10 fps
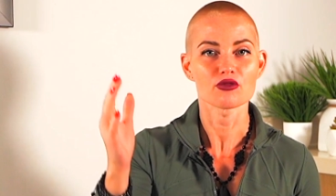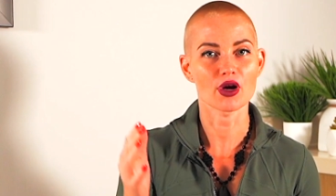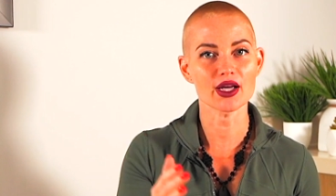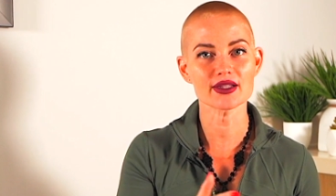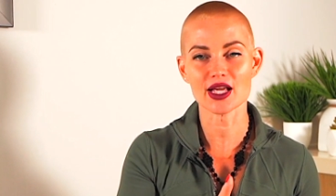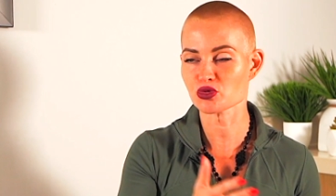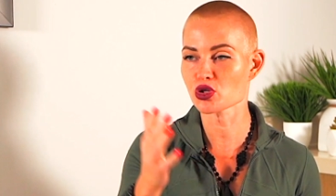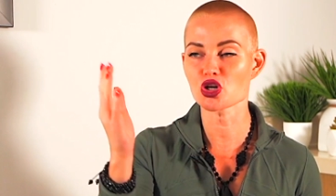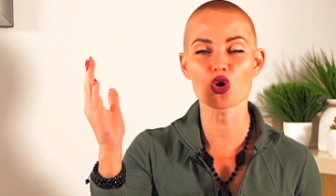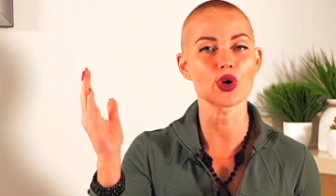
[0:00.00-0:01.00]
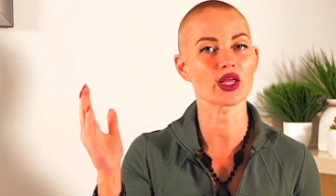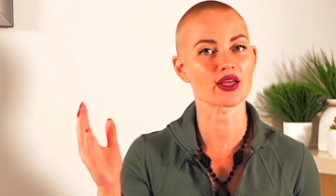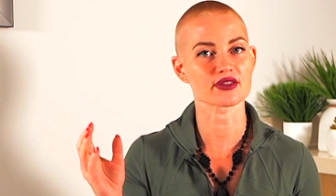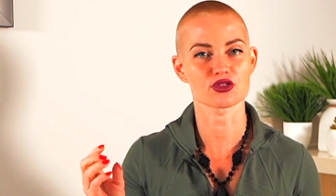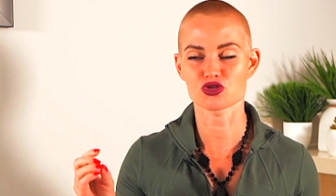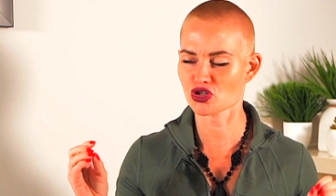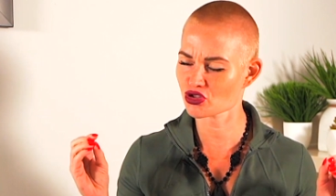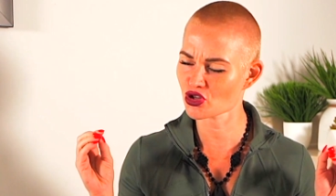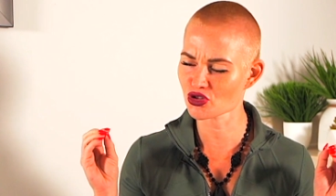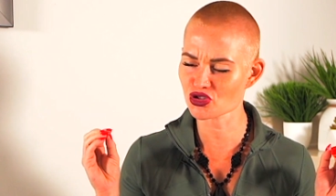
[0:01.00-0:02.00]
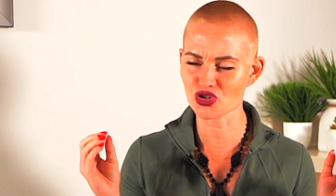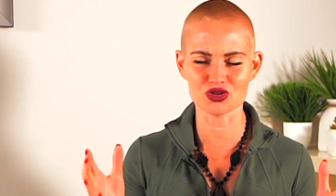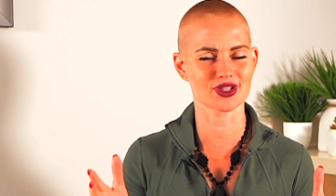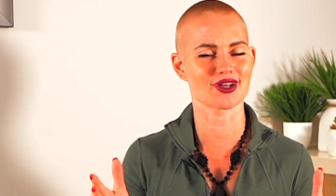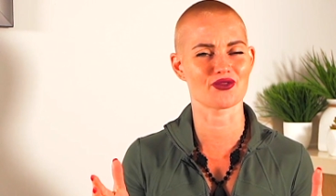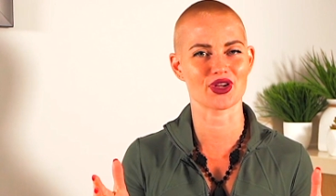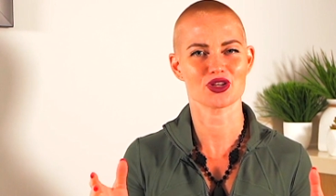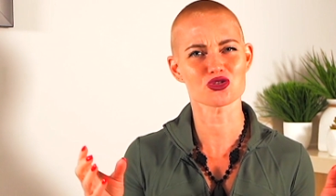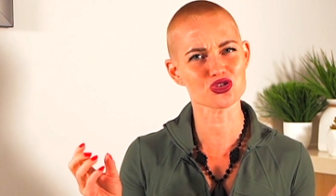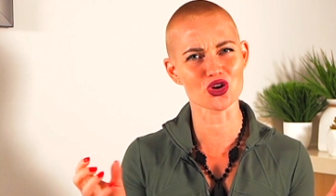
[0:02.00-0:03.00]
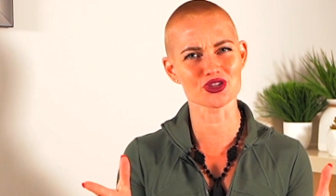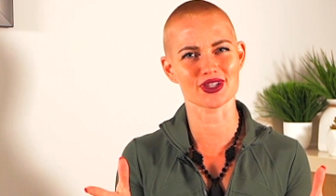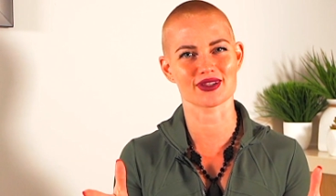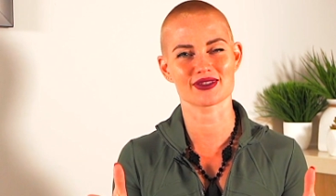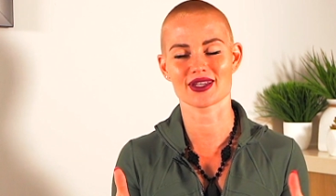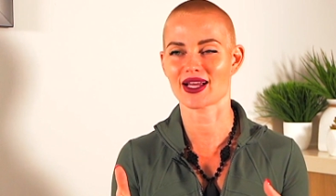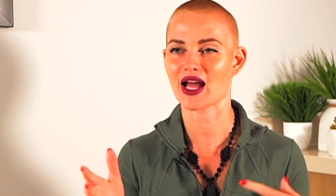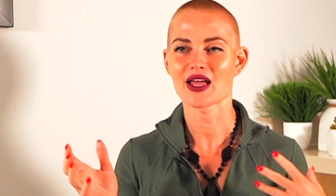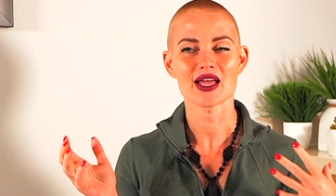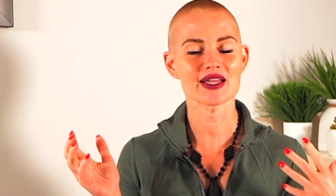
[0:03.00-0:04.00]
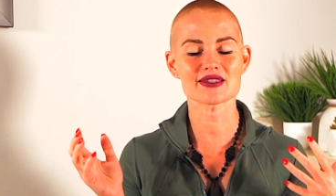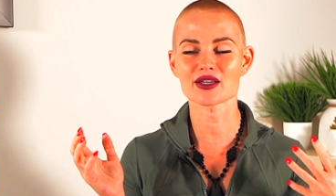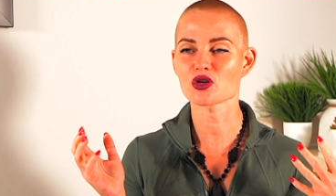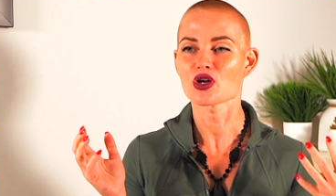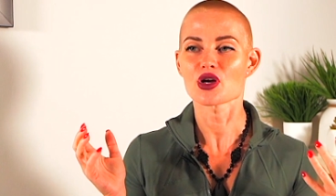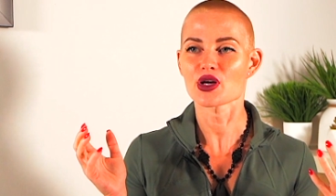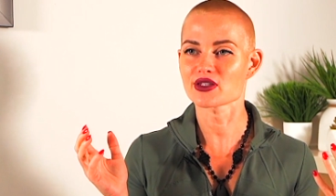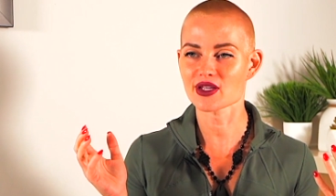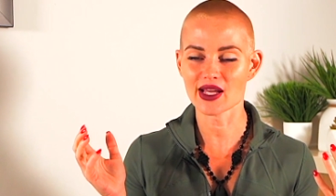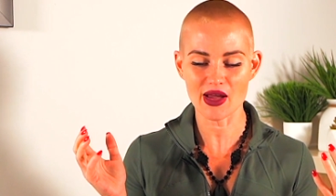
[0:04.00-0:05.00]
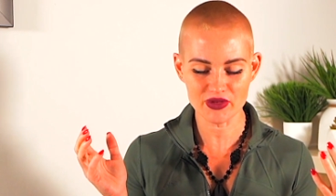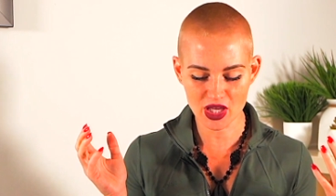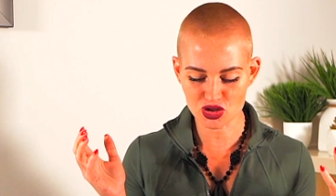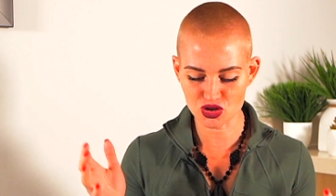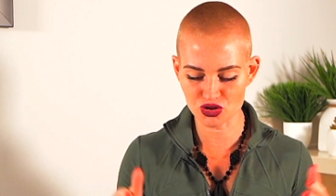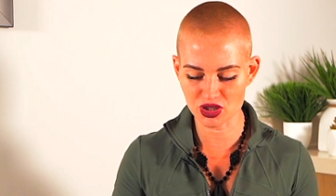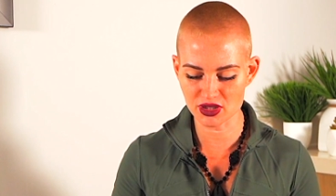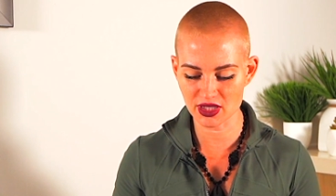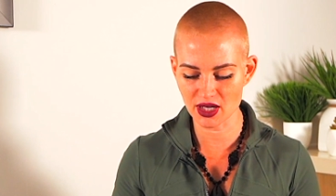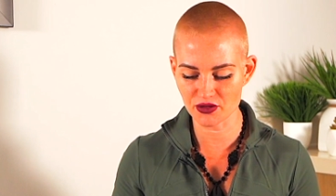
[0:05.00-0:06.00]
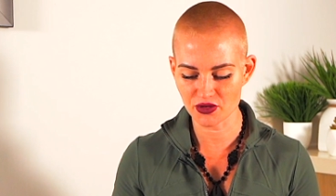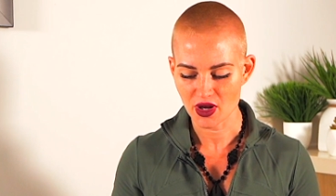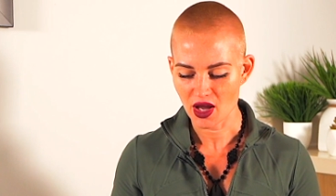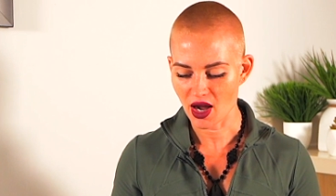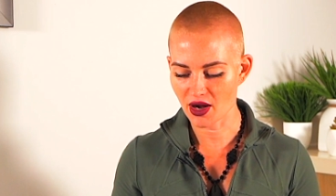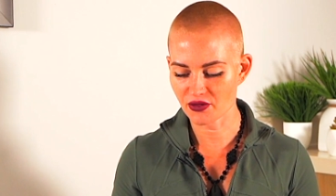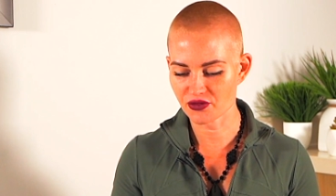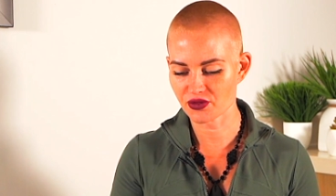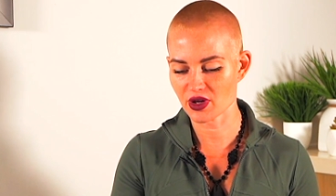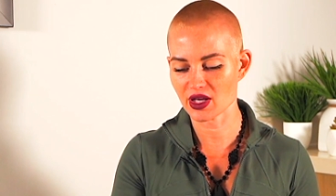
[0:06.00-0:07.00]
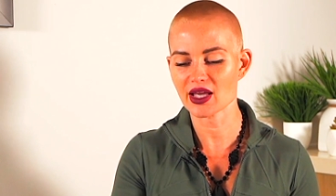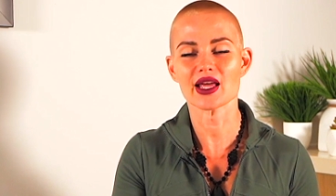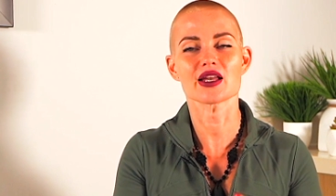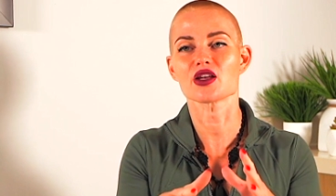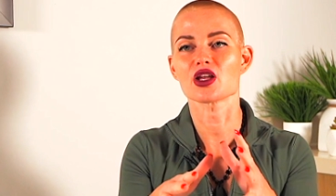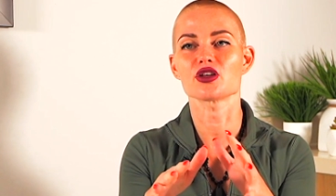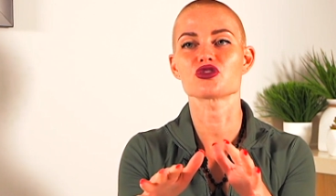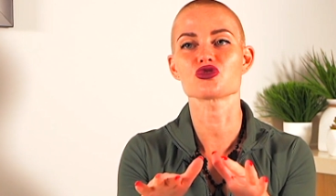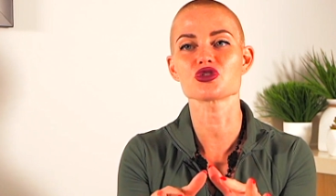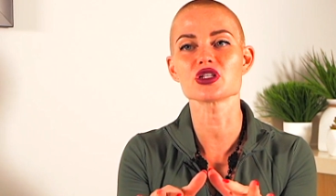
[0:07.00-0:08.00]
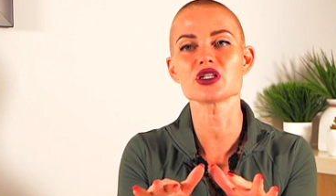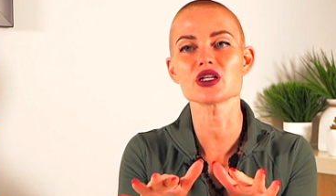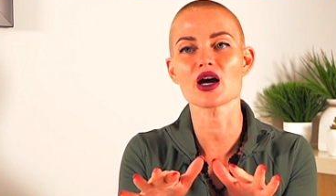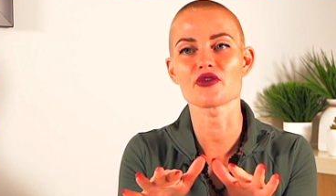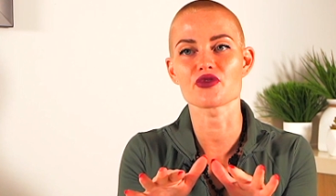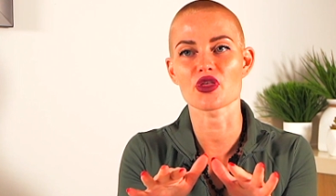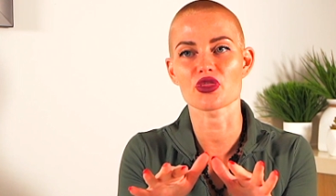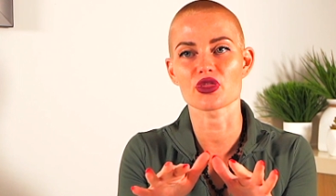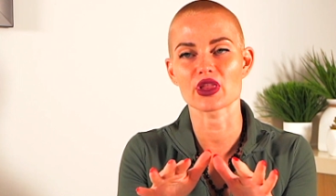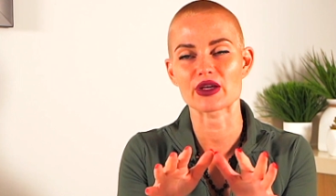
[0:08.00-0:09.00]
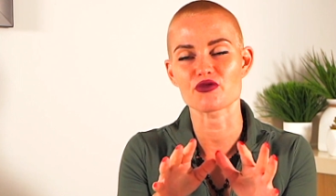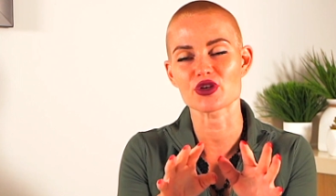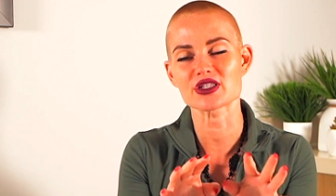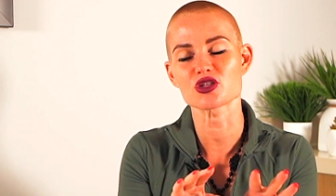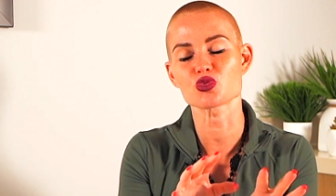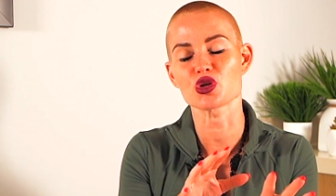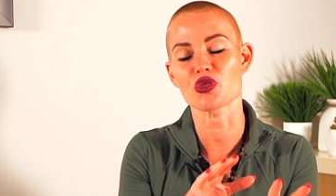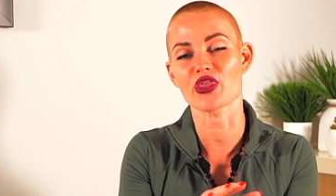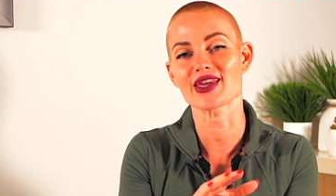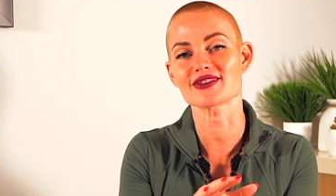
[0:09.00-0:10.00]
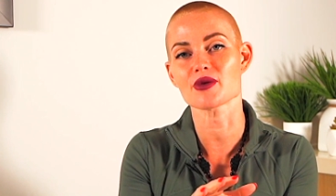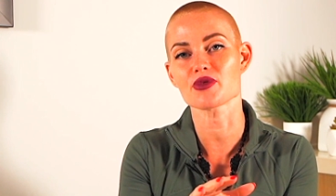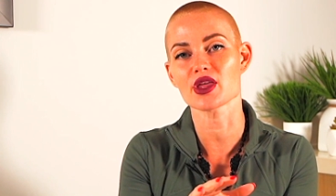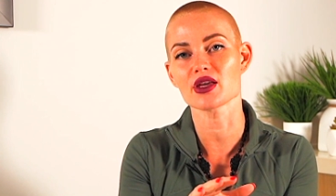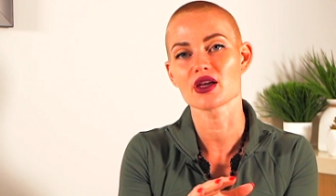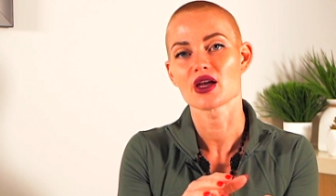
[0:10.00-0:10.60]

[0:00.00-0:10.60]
right? That's what a knowing is. You just you're certain of it. You're certain. It's like it's like it's like having that certainty of of and a certainty of the like for instance when you think something